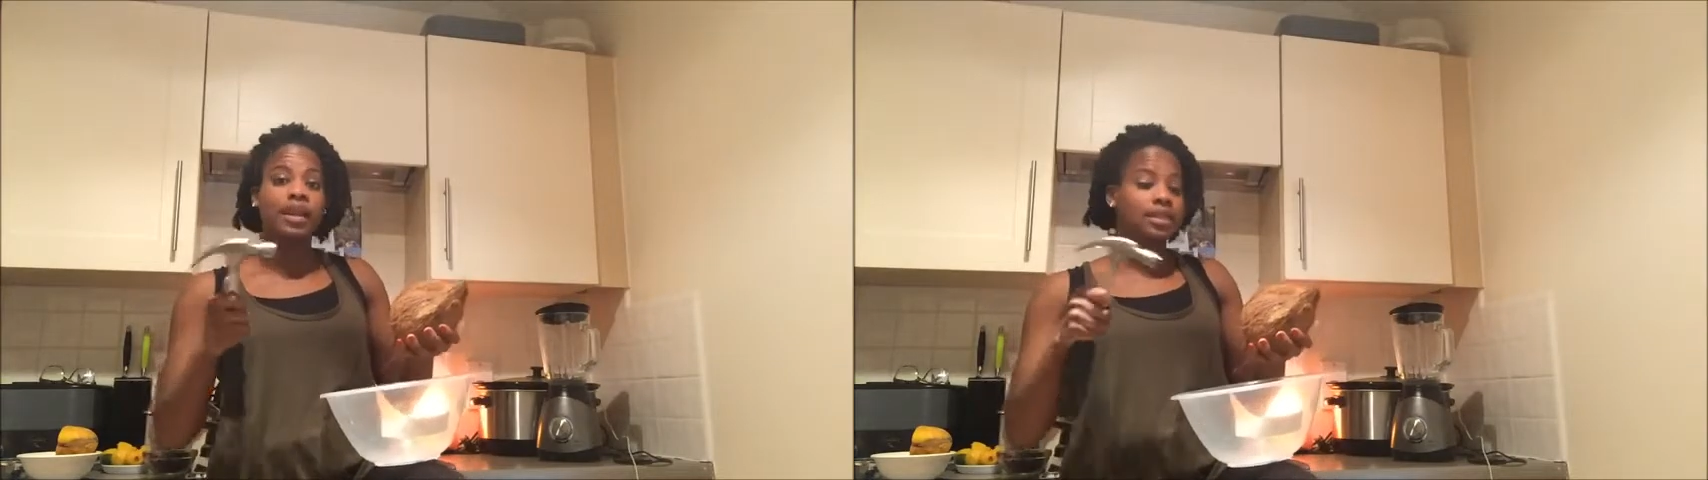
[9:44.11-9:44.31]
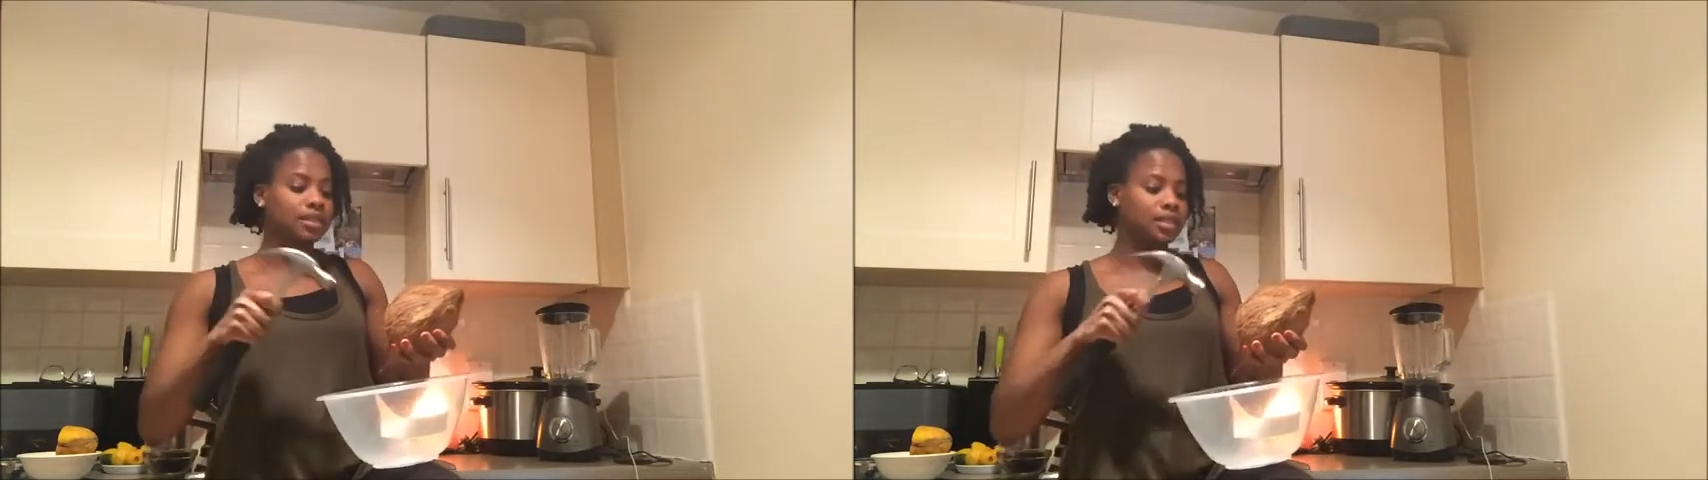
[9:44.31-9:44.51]

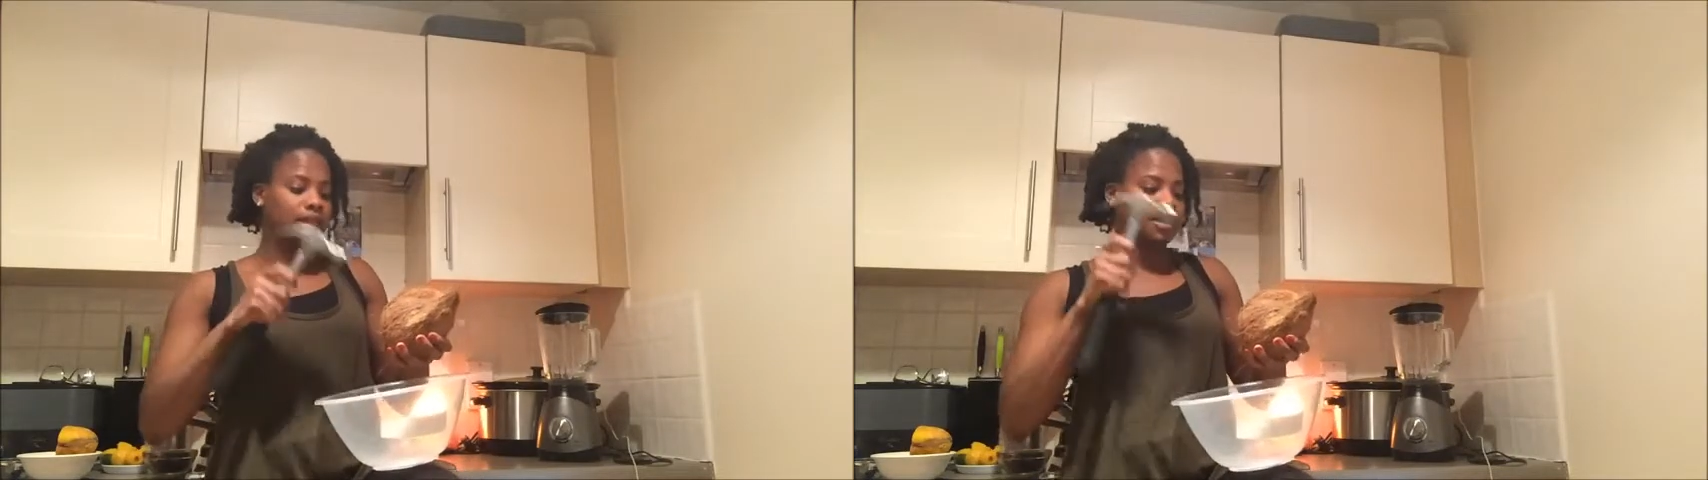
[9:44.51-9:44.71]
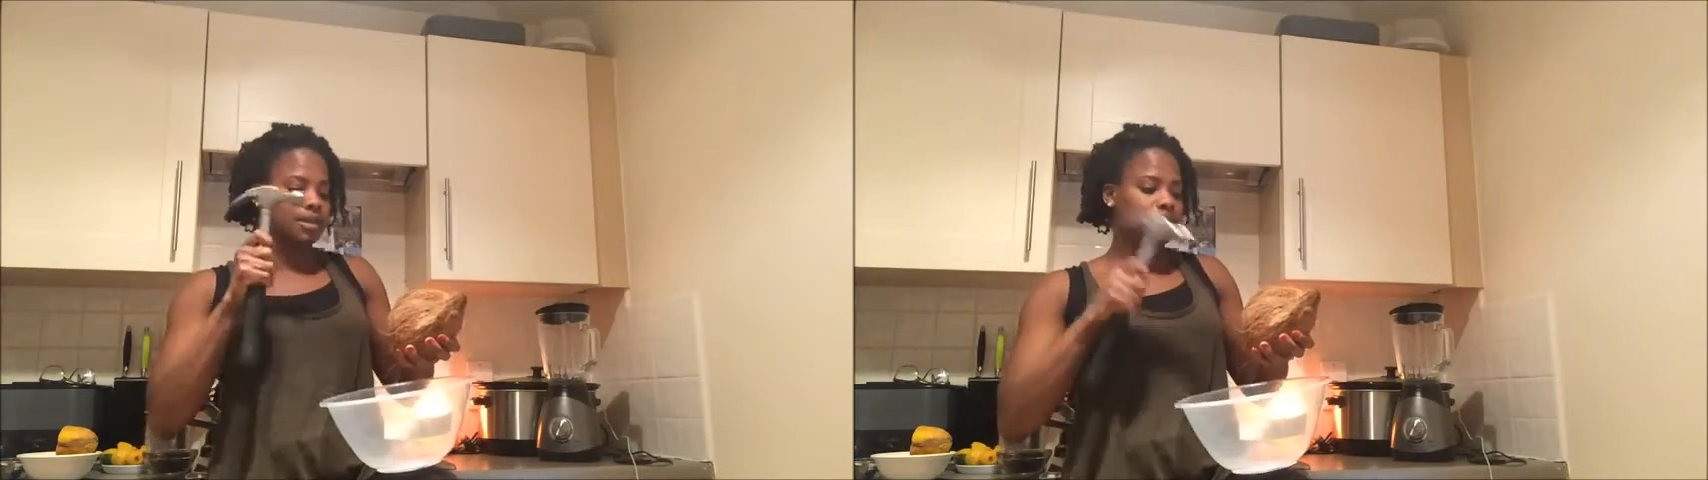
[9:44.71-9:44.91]

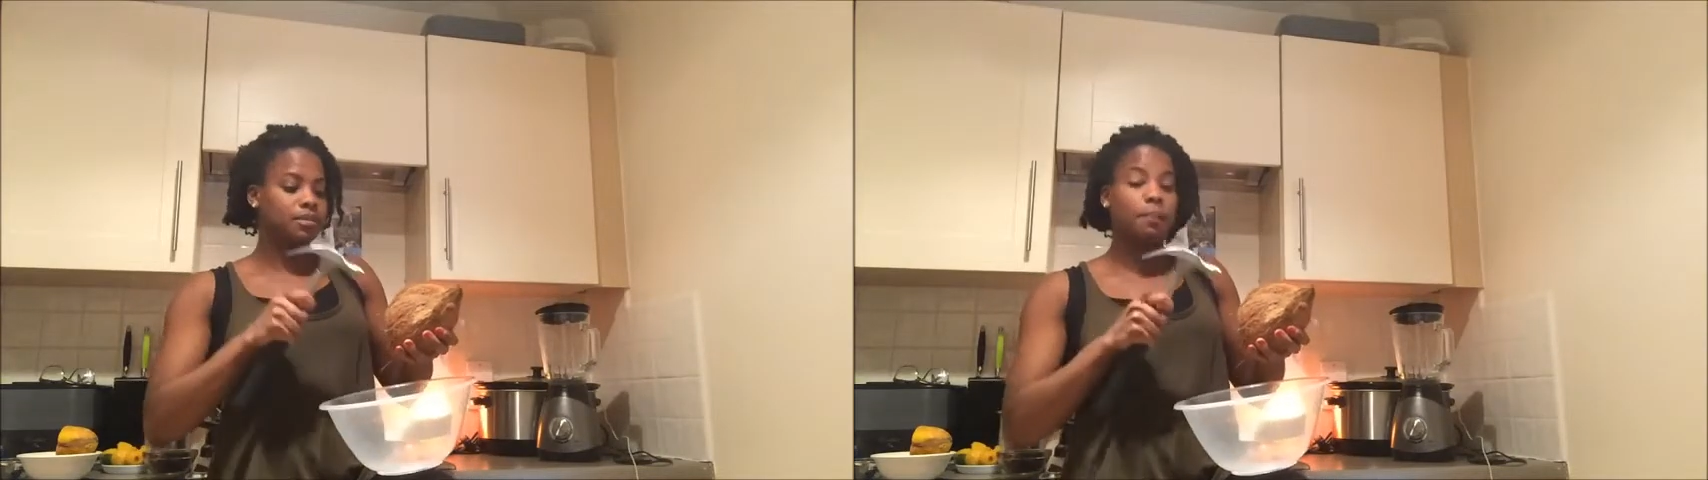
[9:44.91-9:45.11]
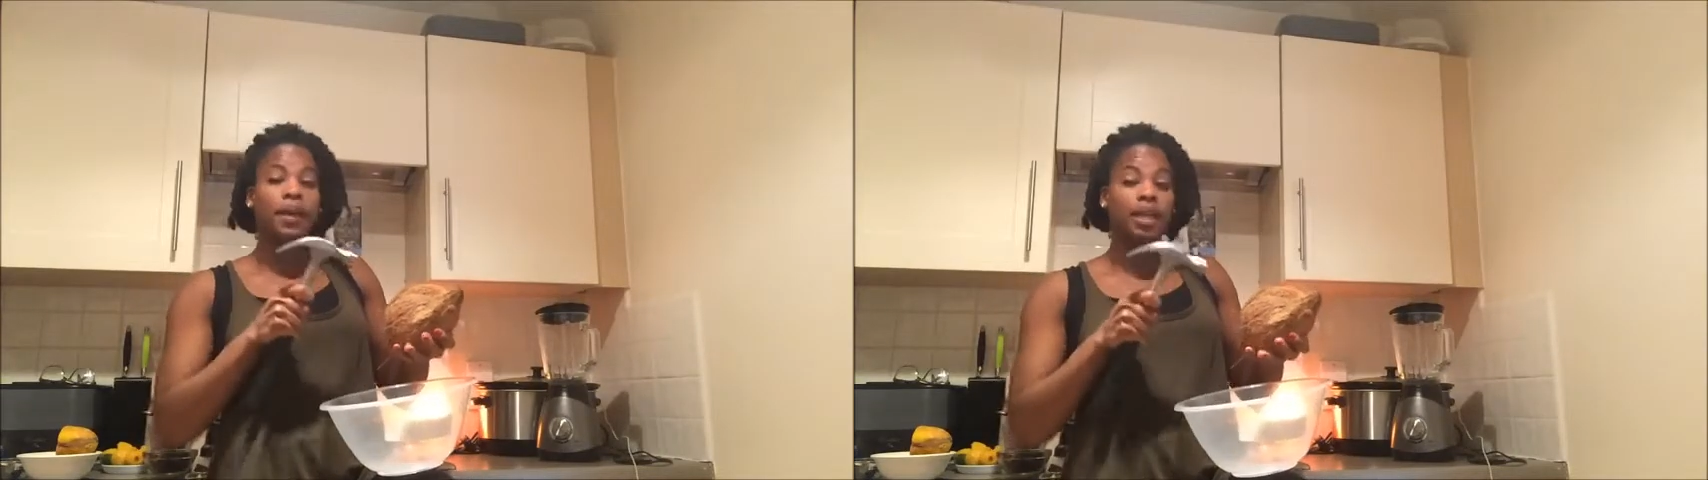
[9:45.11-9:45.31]
exercise.
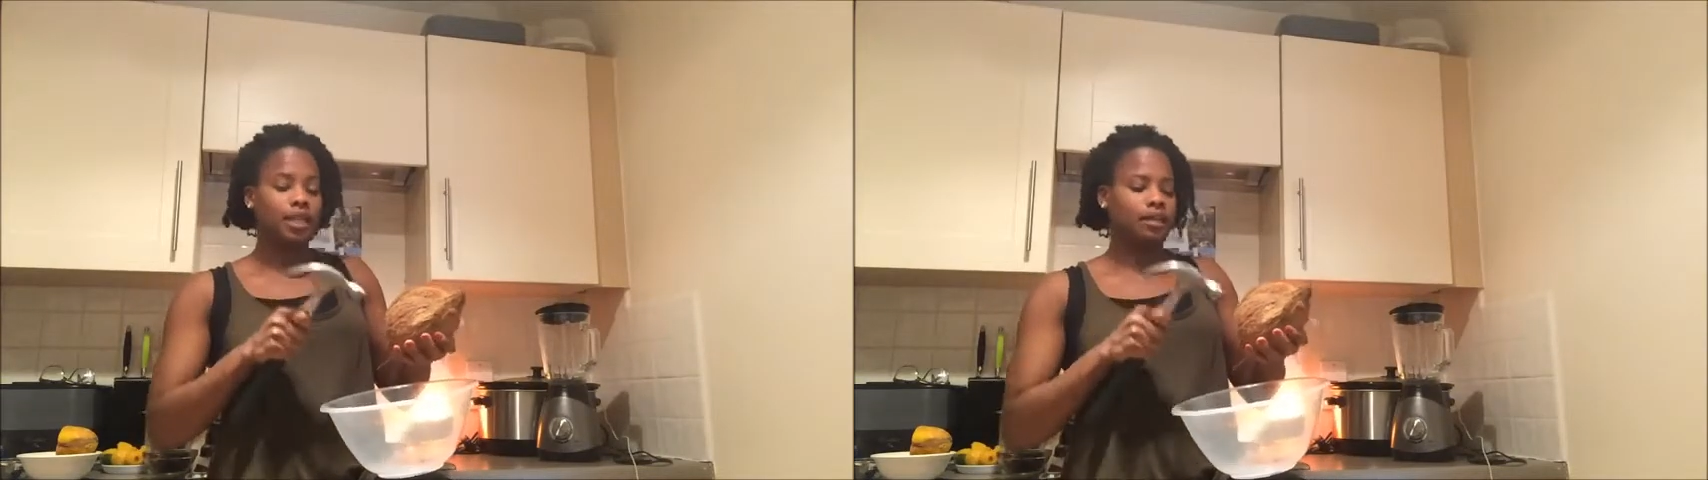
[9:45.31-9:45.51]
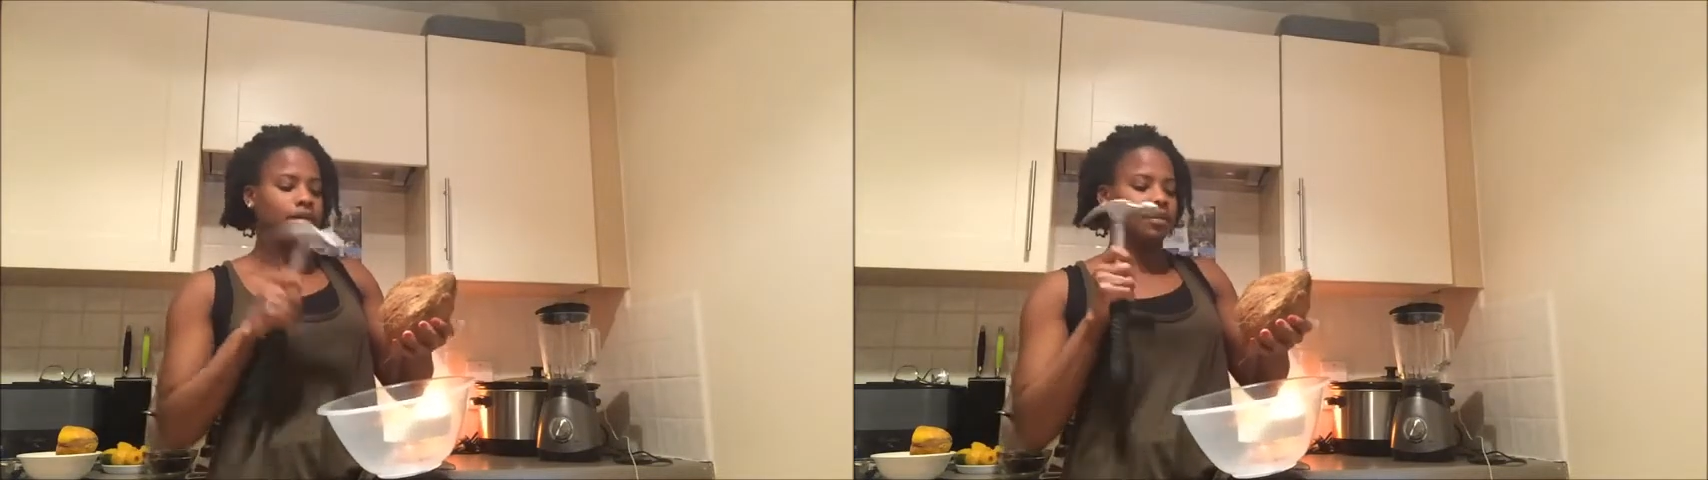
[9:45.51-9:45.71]

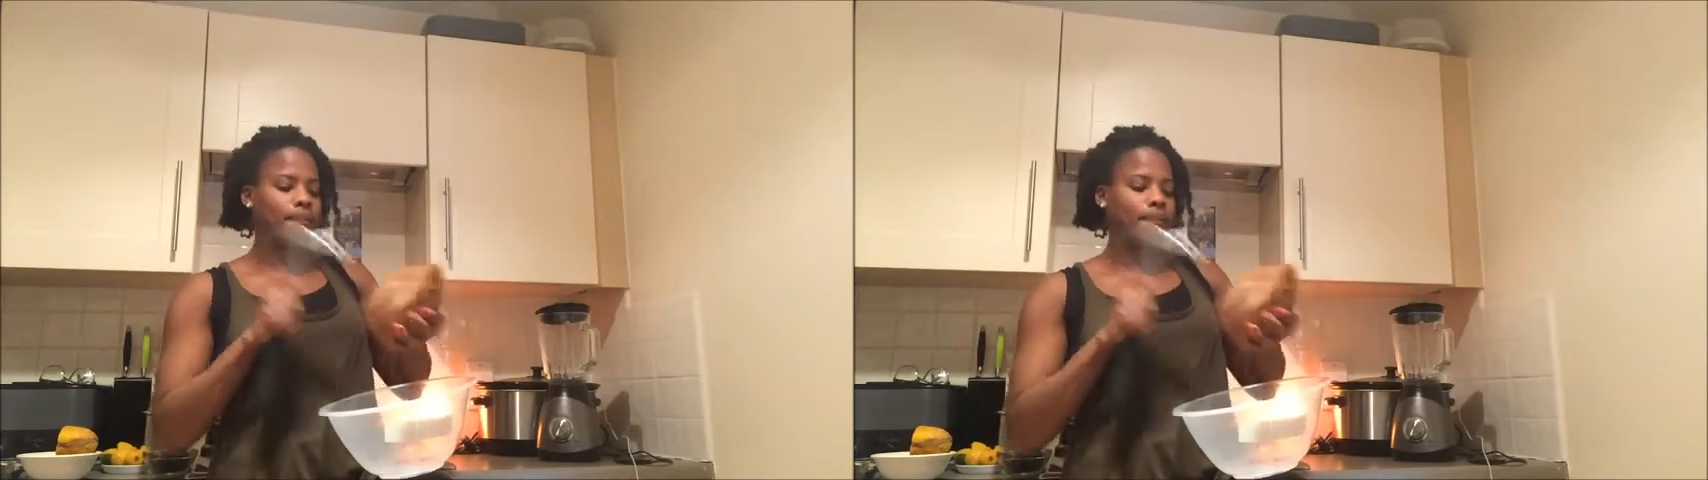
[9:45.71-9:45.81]
Breathing.